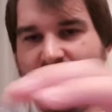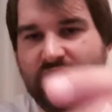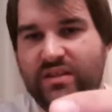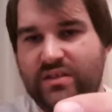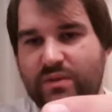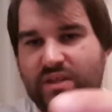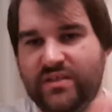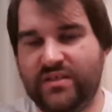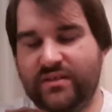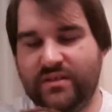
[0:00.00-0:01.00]
this one
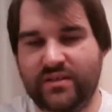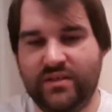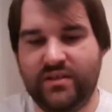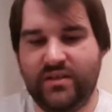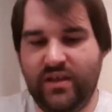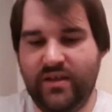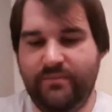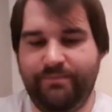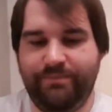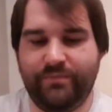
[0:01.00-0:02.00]
doesn't. I
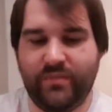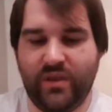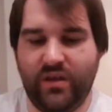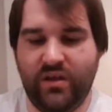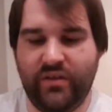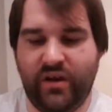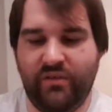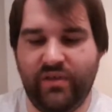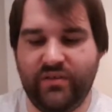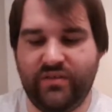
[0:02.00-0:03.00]
don't know if
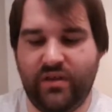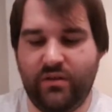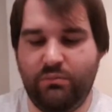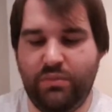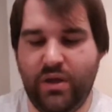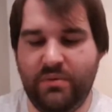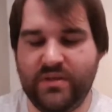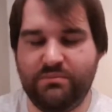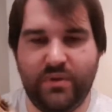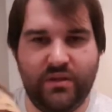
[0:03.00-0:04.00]
that's done on purpose,
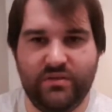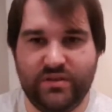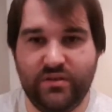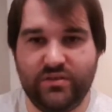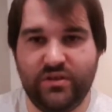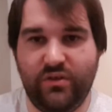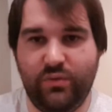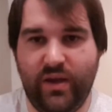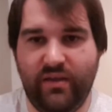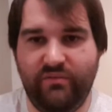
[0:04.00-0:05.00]
but there is no
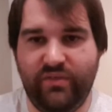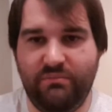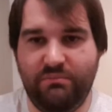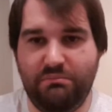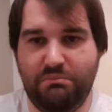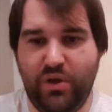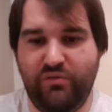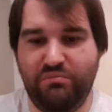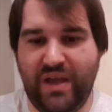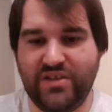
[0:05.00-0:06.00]
way of them both
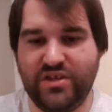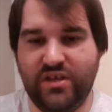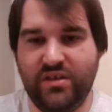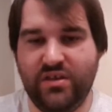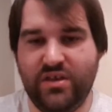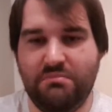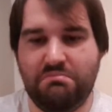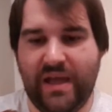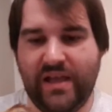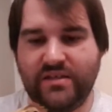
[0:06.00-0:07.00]
matching.
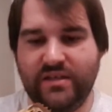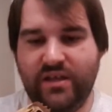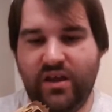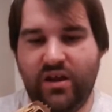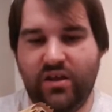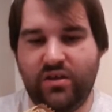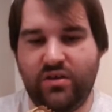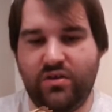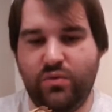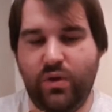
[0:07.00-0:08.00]
But actually, I
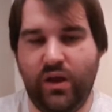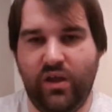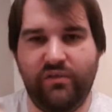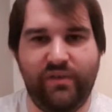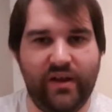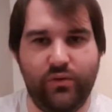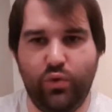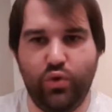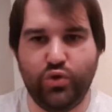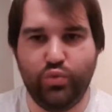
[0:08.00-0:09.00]
quite like the fact that
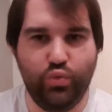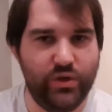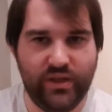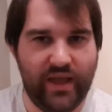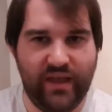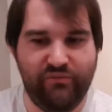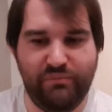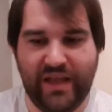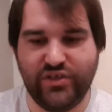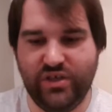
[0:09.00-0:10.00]
Orks wouldn't have
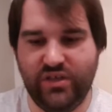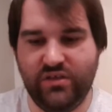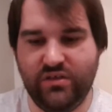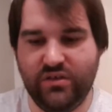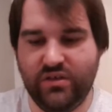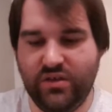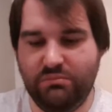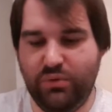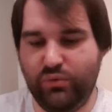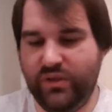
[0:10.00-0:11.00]
matching
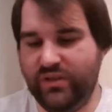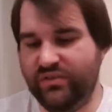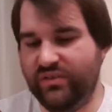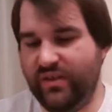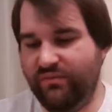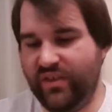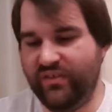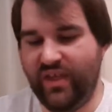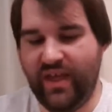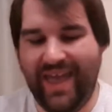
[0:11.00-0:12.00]
buildings and things
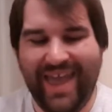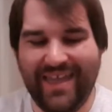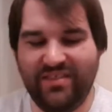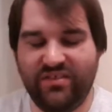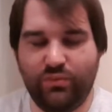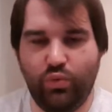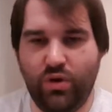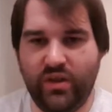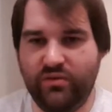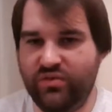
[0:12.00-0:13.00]
like that, hence
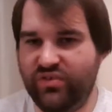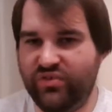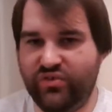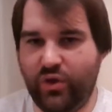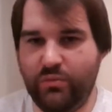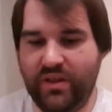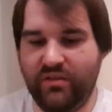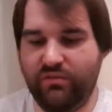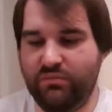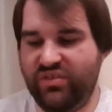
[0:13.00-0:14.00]
why there is so many
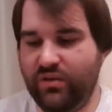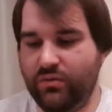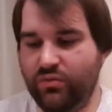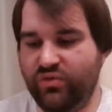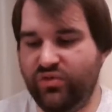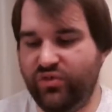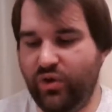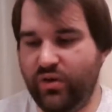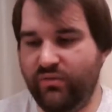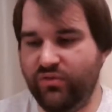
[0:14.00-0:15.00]
different materials,
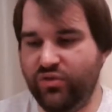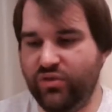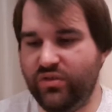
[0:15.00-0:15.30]
so different